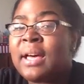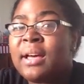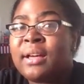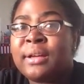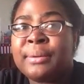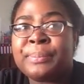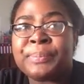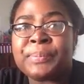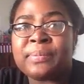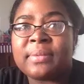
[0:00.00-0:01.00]
I
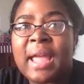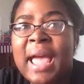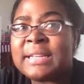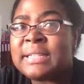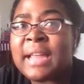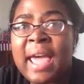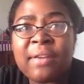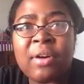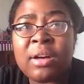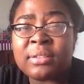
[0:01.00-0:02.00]
didn't
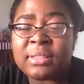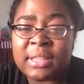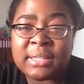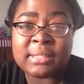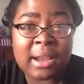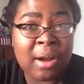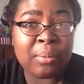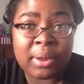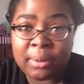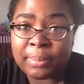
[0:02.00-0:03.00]
have all the things that I
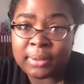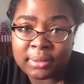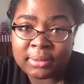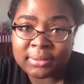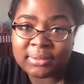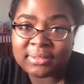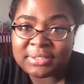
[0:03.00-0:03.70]
read upon.